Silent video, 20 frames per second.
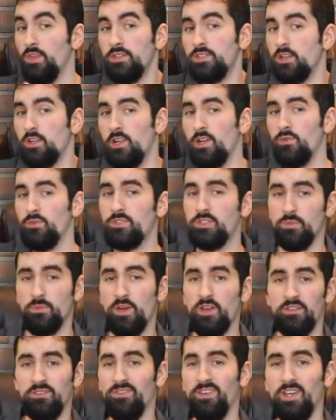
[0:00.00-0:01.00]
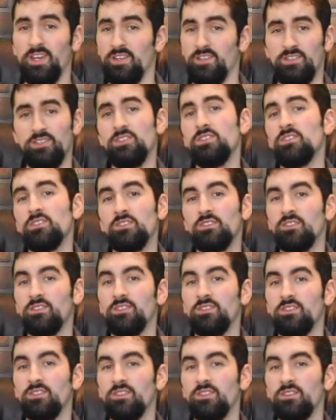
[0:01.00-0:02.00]
this close to my face.
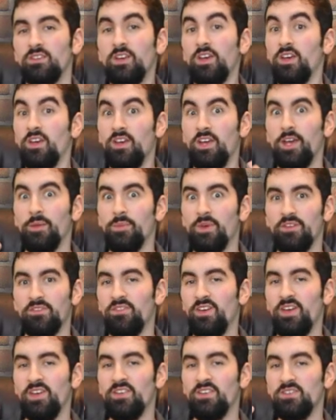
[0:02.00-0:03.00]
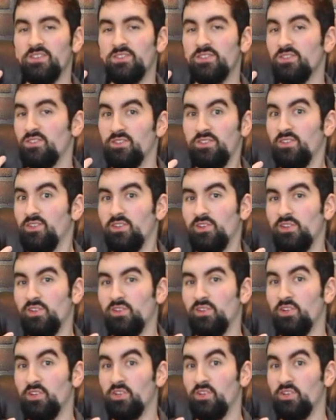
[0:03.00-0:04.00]
And my face
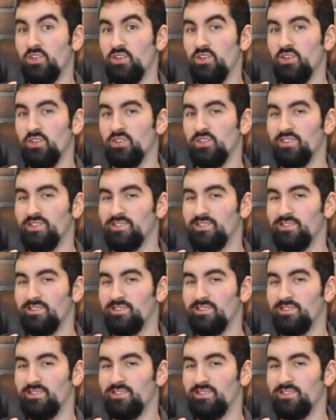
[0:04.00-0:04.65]
looking good.